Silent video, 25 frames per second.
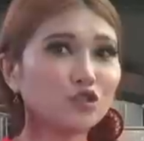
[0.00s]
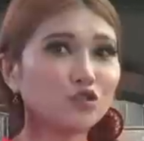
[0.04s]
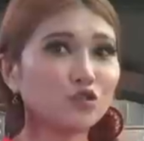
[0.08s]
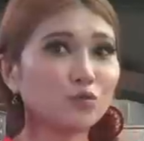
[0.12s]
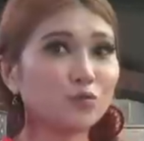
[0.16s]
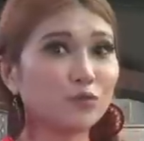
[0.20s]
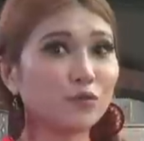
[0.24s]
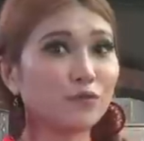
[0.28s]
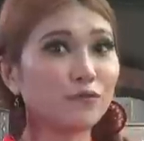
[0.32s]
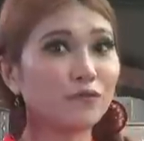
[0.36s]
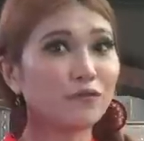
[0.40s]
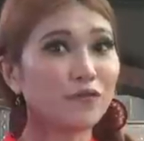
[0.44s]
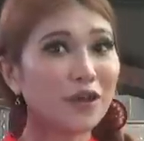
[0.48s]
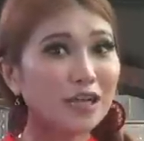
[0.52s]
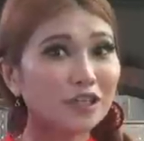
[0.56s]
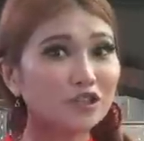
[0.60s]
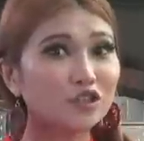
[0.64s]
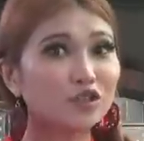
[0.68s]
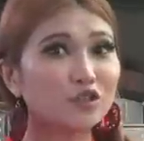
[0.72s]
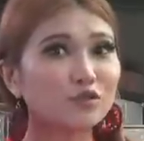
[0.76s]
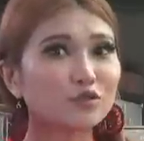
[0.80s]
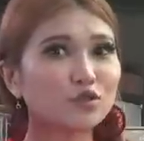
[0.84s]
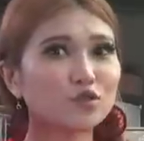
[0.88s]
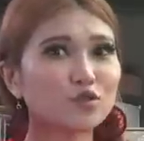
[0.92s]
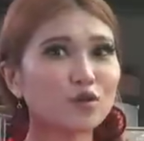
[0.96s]
to
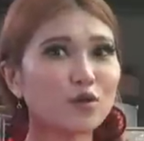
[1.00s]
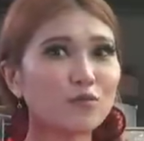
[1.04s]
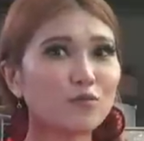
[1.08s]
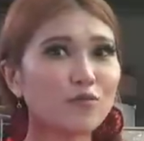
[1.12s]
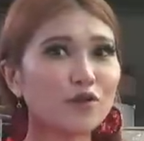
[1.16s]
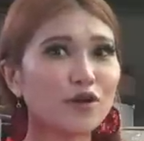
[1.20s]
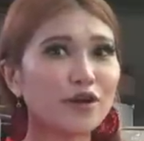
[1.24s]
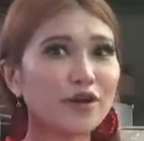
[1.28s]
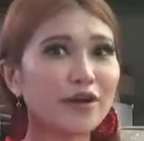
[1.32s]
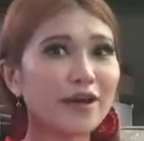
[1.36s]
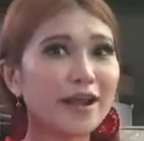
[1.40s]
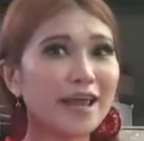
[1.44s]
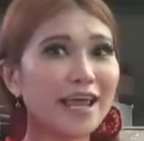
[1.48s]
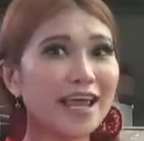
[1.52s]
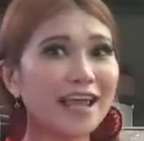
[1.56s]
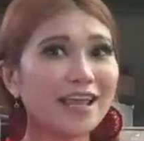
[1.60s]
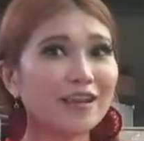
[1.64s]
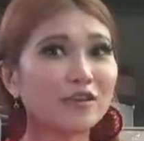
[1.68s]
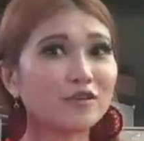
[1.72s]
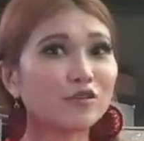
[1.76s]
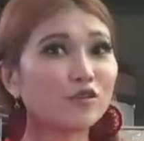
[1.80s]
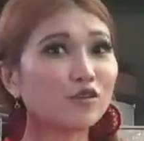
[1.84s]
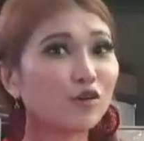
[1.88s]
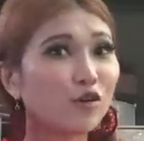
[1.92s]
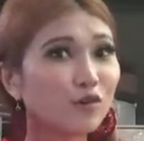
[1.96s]
professional software
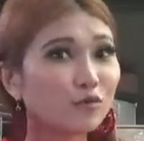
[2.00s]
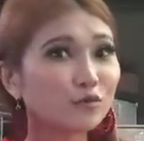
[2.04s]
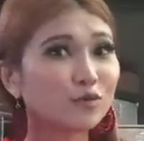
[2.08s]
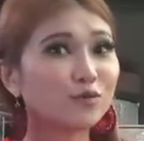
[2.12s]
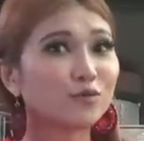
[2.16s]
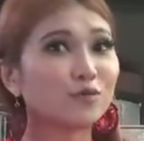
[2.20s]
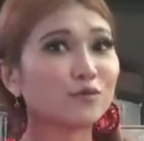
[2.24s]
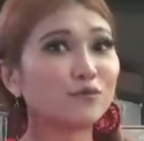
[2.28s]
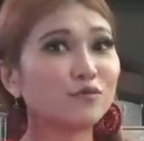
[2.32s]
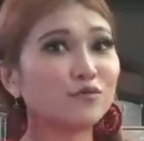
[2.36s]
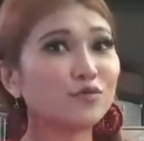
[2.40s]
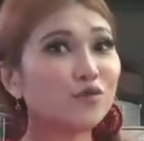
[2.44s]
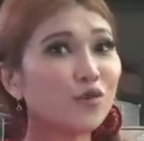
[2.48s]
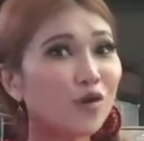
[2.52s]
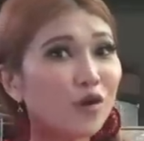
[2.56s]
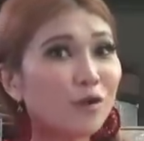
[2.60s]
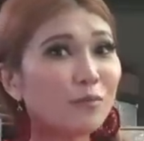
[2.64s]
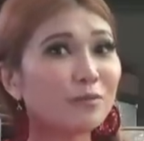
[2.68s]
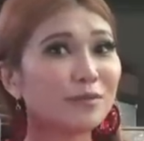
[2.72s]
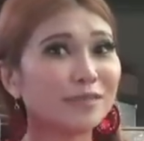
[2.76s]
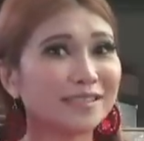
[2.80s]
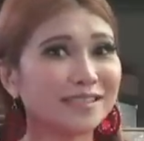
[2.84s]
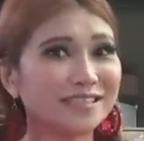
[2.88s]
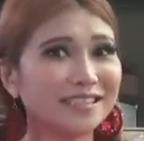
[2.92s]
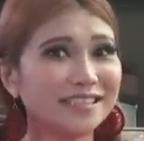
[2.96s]
and grows with your
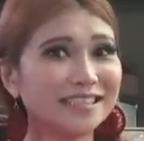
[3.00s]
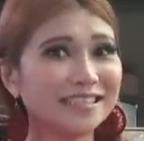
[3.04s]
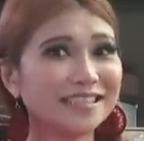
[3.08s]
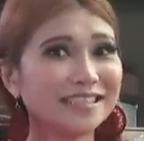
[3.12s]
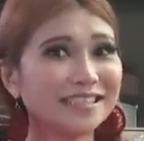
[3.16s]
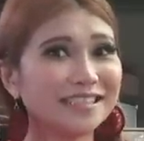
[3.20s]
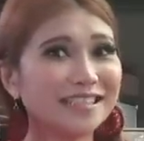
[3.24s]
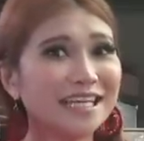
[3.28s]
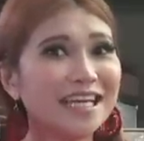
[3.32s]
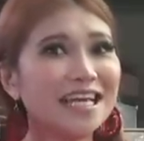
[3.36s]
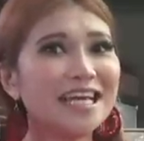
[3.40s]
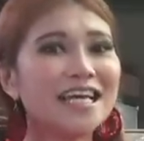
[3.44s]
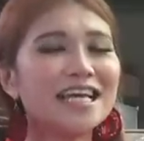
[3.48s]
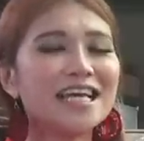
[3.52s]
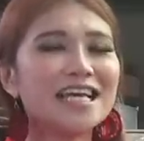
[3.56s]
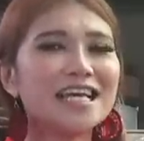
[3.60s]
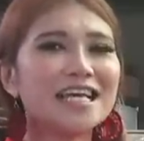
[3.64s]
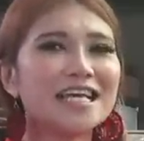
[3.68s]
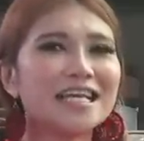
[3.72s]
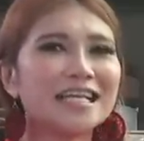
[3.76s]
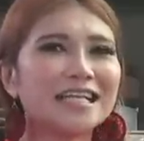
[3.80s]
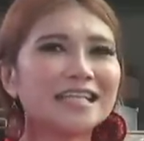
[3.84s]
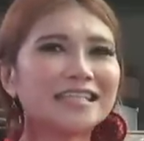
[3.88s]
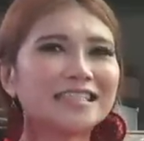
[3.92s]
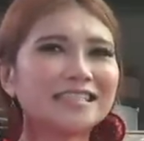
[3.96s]
business.
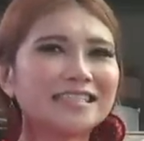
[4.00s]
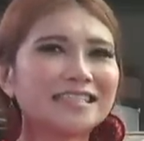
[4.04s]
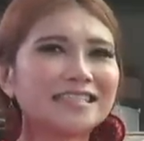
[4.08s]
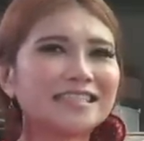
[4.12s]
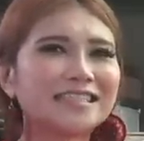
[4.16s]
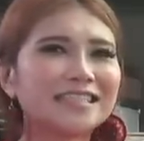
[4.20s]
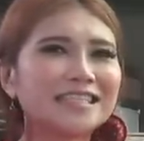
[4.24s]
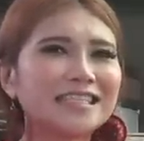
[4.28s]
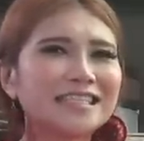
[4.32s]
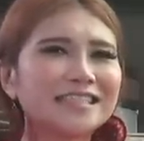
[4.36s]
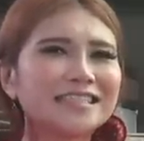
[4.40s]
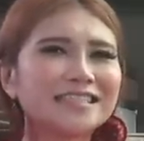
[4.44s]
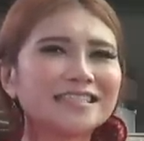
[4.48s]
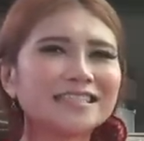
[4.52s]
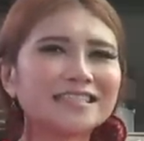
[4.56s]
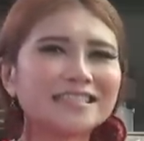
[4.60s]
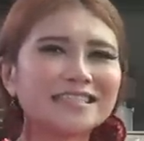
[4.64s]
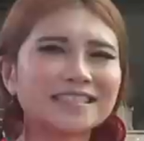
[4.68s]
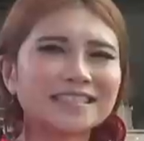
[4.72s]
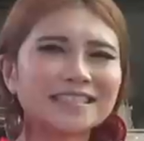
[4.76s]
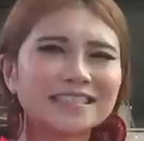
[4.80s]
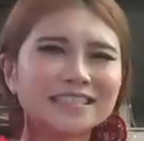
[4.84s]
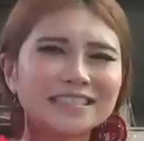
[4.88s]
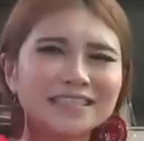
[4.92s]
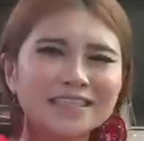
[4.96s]
This is a
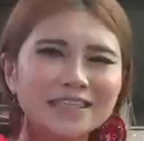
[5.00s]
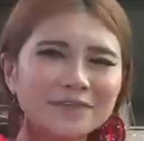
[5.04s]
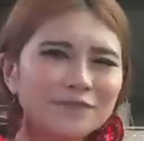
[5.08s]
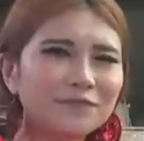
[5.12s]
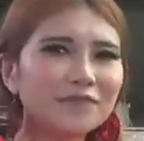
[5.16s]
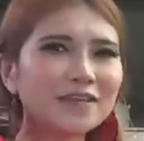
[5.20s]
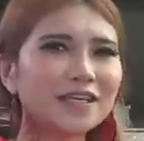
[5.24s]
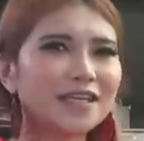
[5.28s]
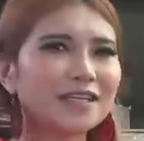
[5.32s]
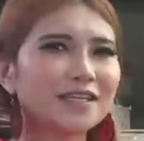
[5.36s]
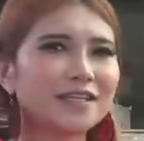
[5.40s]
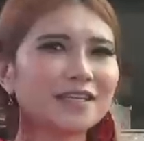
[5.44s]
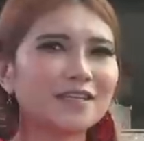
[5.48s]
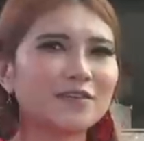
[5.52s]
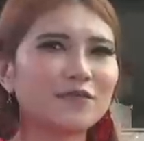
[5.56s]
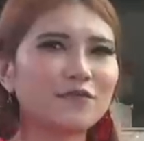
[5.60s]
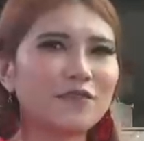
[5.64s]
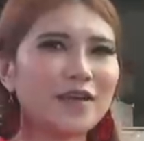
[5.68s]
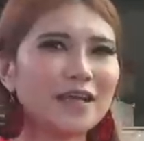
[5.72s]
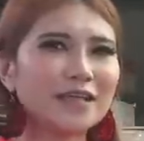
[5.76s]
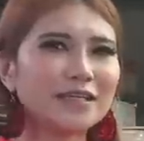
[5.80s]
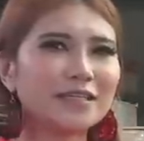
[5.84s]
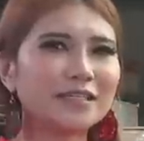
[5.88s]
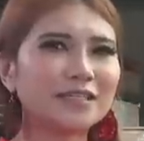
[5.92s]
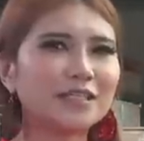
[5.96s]
significant
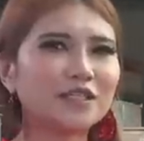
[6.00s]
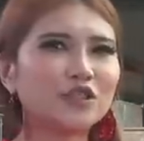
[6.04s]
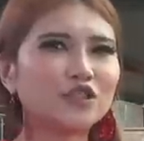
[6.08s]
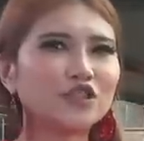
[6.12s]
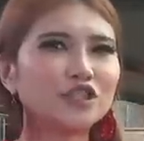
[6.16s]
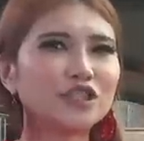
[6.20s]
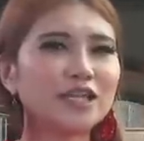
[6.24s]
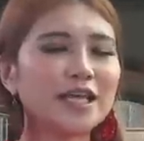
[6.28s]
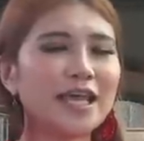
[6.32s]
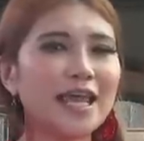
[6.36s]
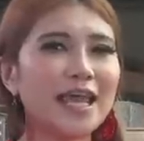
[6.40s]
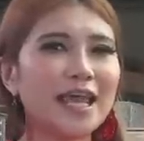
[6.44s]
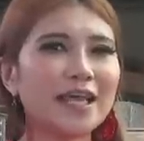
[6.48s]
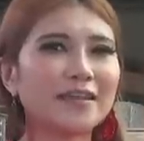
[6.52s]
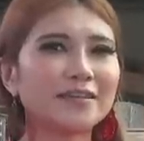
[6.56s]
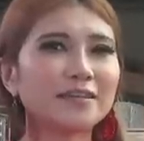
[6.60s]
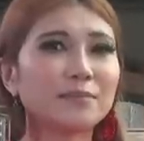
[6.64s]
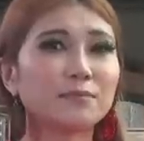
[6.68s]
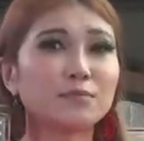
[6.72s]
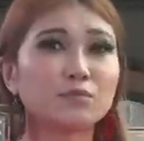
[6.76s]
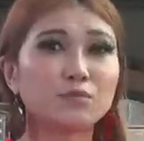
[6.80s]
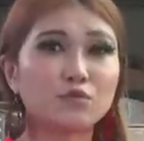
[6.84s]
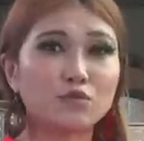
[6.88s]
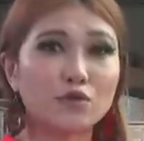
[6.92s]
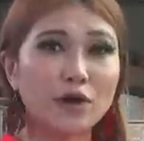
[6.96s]
advantage and the
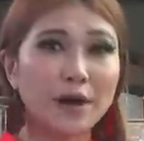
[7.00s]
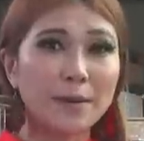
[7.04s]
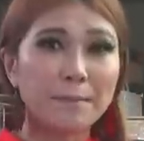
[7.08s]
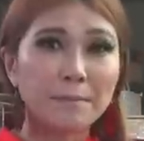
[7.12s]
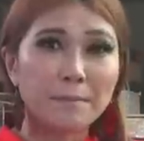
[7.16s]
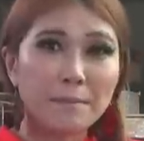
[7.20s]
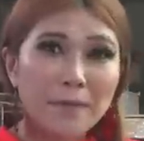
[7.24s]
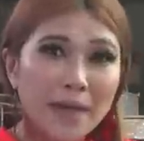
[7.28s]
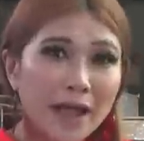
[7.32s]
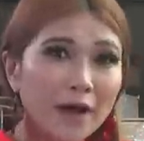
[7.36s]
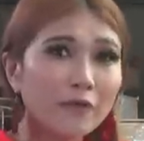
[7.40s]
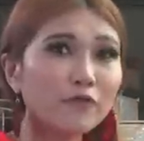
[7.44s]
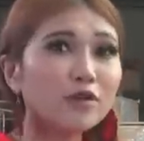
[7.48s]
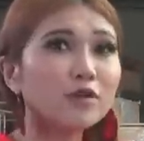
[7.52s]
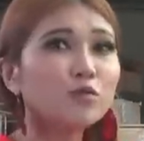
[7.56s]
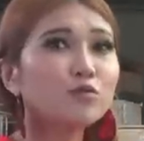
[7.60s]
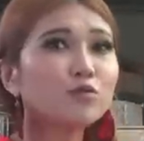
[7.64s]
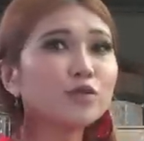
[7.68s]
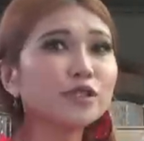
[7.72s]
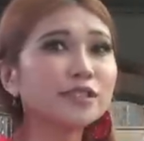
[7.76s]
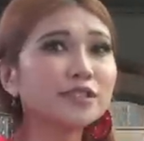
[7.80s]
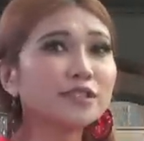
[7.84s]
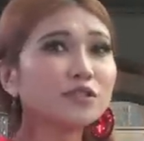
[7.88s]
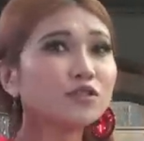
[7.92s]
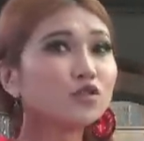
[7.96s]
primary
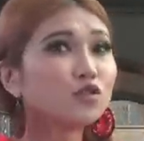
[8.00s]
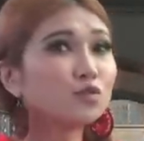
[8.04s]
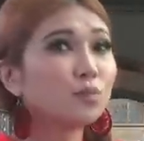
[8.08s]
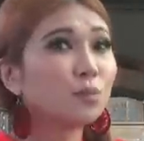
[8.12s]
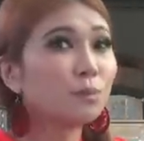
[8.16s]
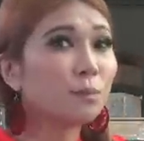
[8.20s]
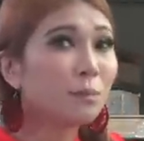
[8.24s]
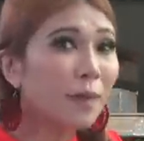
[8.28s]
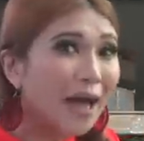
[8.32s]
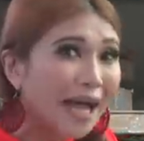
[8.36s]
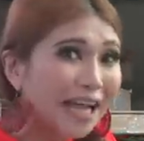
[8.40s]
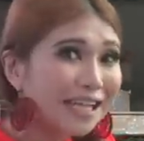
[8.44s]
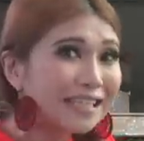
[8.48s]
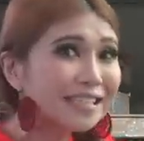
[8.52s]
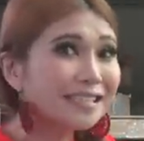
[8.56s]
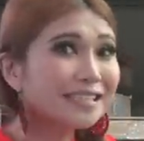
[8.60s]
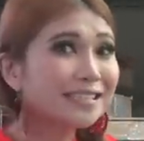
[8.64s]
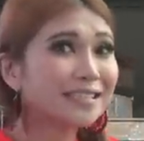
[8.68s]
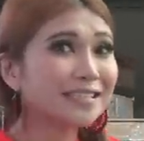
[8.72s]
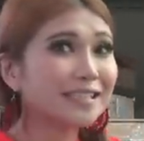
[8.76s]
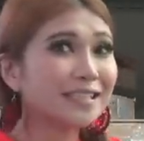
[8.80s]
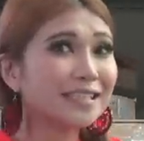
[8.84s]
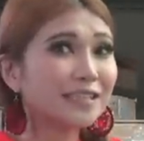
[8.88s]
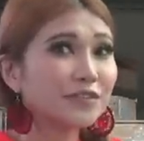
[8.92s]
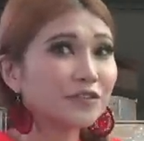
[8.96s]
reason to buy
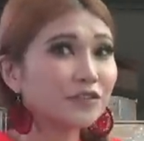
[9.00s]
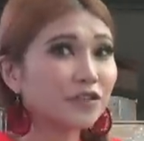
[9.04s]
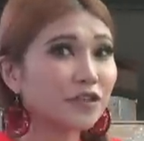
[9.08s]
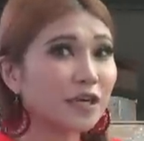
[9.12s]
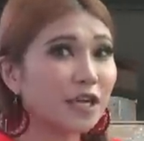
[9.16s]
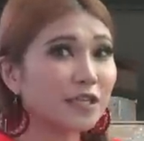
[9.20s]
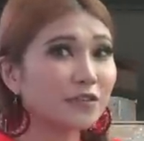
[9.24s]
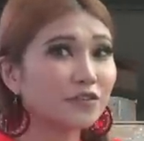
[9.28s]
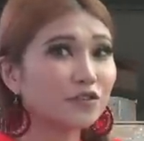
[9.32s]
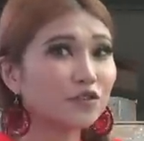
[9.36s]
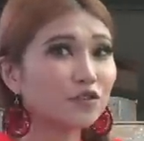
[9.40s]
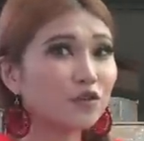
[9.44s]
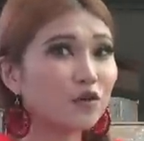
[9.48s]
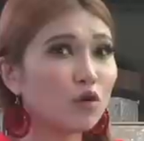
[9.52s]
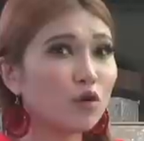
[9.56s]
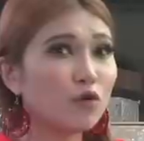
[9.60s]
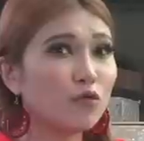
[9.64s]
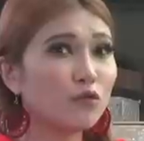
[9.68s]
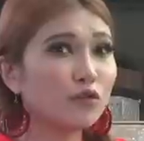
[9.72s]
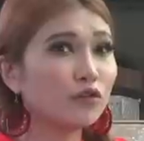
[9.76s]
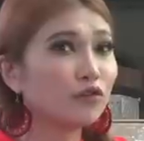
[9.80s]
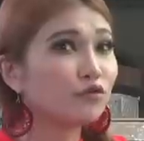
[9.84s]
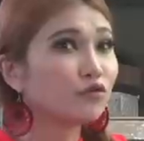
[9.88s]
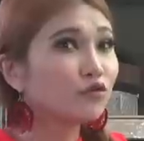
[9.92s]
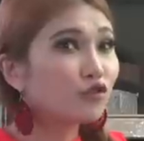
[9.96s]
this laser cutter
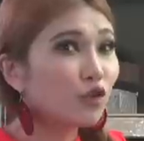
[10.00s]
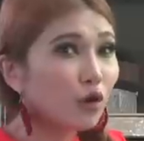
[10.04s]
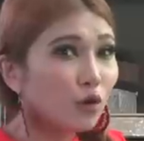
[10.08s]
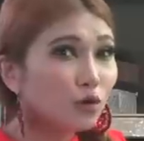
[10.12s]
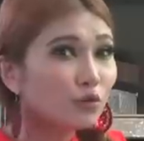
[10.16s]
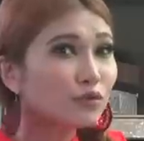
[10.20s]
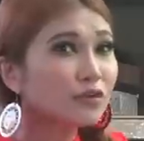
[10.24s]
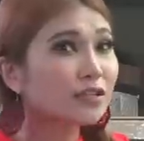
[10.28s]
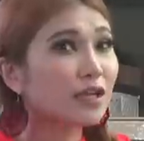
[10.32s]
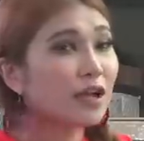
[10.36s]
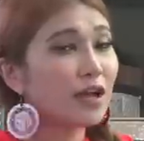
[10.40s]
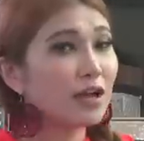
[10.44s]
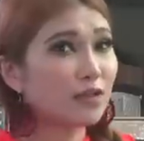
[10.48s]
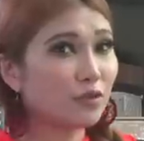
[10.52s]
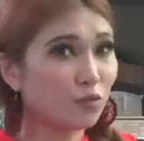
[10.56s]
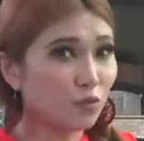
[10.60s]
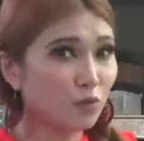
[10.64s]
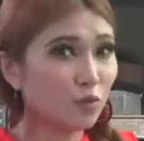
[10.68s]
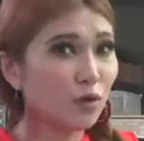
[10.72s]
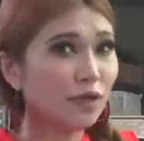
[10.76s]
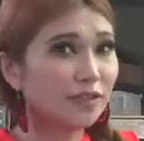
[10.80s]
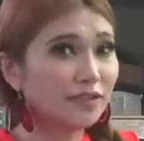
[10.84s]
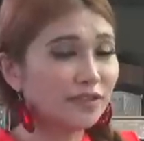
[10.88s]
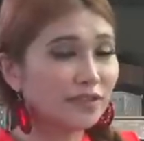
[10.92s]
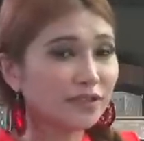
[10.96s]
over those other
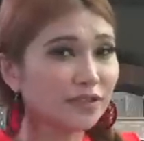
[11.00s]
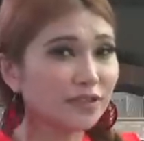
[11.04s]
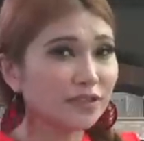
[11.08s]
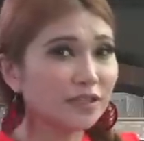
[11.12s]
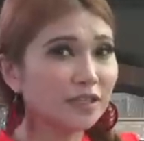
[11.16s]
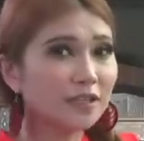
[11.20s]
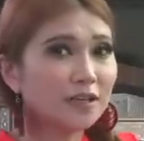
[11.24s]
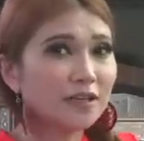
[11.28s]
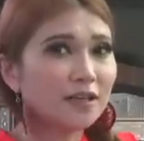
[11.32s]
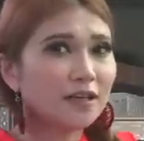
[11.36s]
ones.